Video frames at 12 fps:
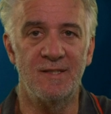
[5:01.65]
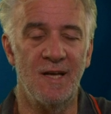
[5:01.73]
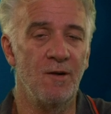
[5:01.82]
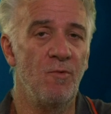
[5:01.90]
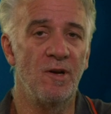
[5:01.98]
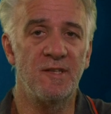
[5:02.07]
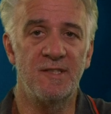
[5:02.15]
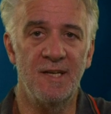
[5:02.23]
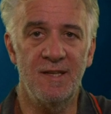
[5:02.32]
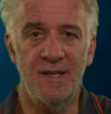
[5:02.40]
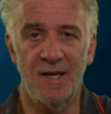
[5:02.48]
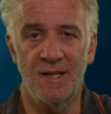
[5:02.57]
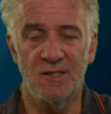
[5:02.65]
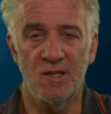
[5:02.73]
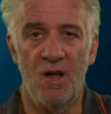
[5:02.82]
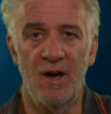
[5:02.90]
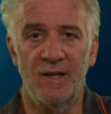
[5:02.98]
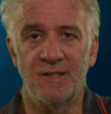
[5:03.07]
They want to see things
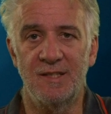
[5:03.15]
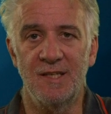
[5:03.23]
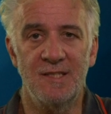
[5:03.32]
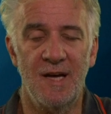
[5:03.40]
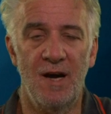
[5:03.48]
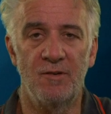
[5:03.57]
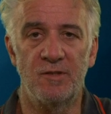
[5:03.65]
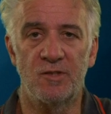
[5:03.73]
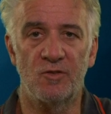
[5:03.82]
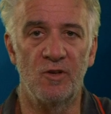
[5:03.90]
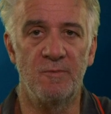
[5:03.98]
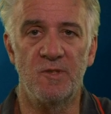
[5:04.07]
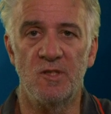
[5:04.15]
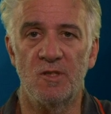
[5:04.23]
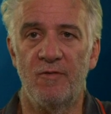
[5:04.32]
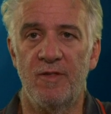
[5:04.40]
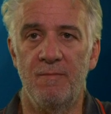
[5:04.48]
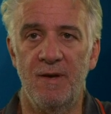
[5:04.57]
like detailed descriptions
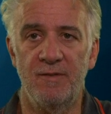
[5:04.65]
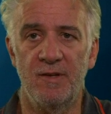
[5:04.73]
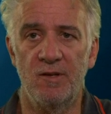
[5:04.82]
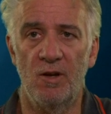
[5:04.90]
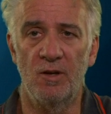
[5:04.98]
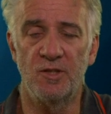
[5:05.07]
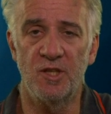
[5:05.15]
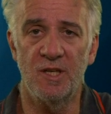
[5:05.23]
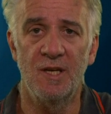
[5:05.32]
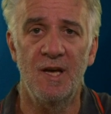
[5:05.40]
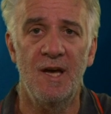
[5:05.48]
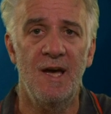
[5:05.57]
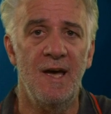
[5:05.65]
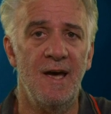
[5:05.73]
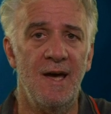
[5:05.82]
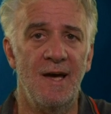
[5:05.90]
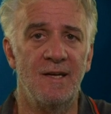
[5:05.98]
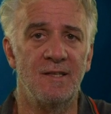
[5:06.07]
of the methodology
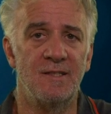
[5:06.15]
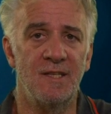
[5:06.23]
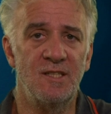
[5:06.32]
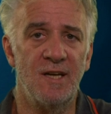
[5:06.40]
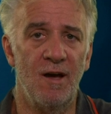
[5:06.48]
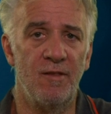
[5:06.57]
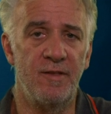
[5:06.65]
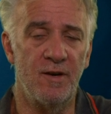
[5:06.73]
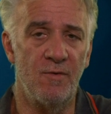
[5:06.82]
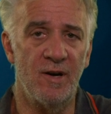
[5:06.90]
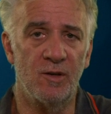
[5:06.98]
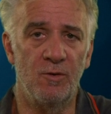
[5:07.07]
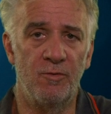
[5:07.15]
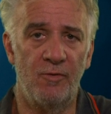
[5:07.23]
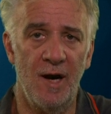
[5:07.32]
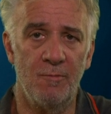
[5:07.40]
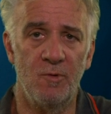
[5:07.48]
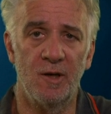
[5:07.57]
and a detailed theoretical
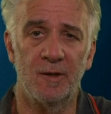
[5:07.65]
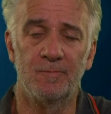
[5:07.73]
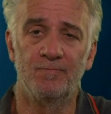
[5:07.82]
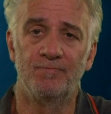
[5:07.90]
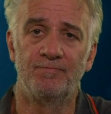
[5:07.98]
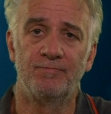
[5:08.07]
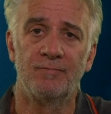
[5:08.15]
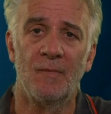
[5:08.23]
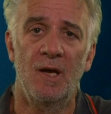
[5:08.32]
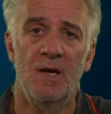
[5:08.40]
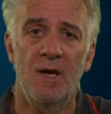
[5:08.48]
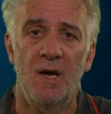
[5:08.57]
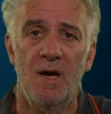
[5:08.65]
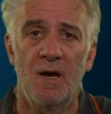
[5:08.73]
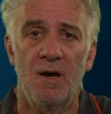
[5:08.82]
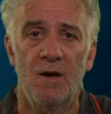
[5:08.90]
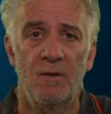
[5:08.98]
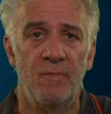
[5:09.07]
framework.
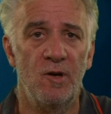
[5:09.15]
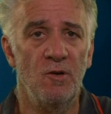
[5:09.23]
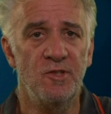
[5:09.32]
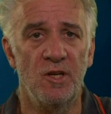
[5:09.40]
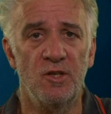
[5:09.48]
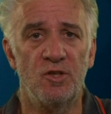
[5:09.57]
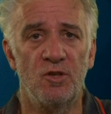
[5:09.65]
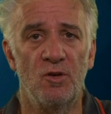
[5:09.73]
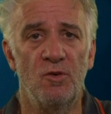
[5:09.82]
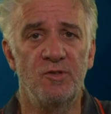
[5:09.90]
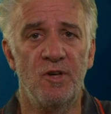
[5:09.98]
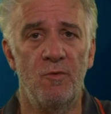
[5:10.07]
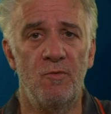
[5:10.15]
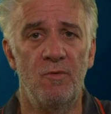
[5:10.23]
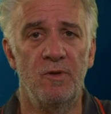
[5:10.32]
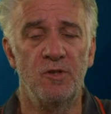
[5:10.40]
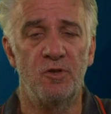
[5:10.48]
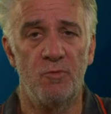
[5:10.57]
But also you
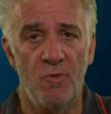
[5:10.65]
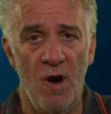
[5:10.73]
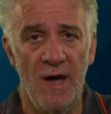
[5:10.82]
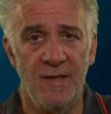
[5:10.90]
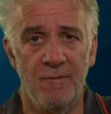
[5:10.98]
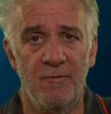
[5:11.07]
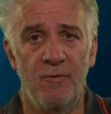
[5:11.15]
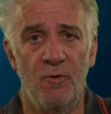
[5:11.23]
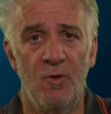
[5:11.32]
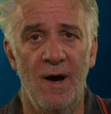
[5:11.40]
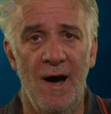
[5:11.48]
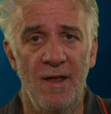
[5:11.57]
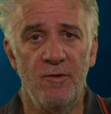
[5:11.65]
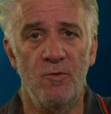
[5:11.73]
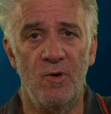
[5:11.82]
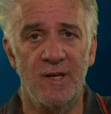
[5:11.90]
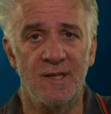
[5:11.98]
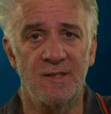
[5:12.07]
should write them for other
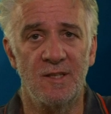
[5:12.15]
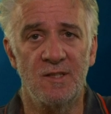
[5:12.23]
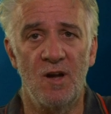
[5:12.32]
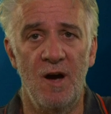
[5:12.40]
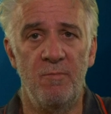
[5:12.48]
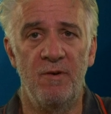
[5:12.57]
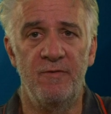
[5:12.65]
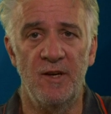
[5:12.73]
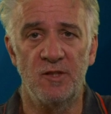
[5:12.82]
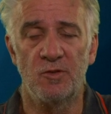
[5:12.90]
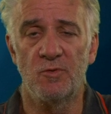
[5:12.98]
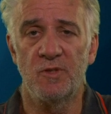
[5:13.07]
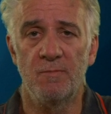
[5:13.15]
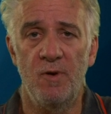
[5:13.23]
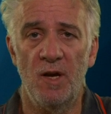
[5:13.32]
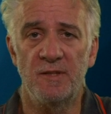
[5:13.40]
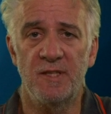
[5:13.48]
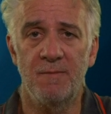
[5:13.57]
audiences like professionals and
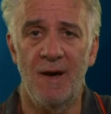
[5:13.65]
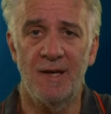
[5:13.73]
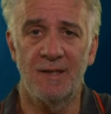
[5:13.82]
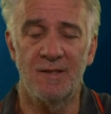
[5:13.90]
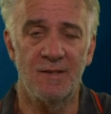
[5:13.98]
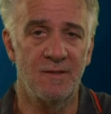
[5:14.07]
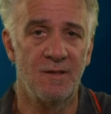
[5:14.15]
policymakers.